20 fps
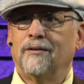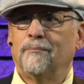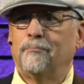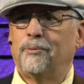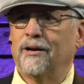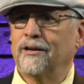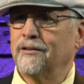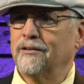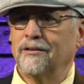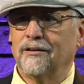
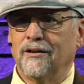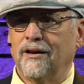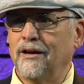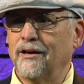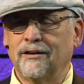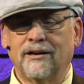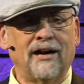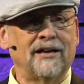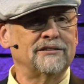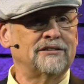But
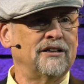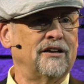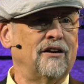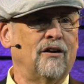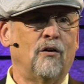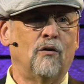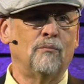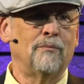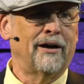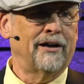God said,
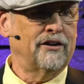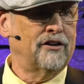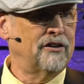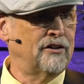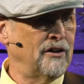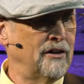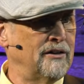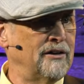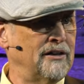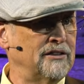oh my
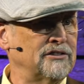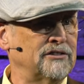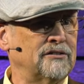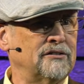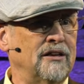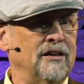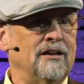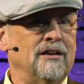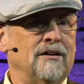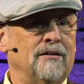goodness,
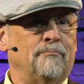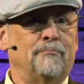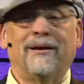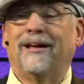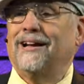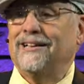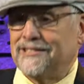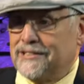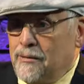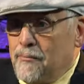
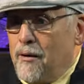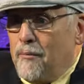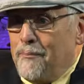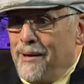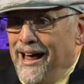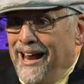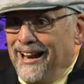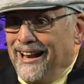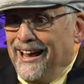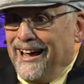because I'm a
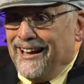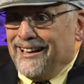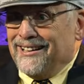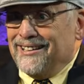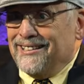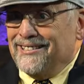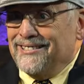Malek,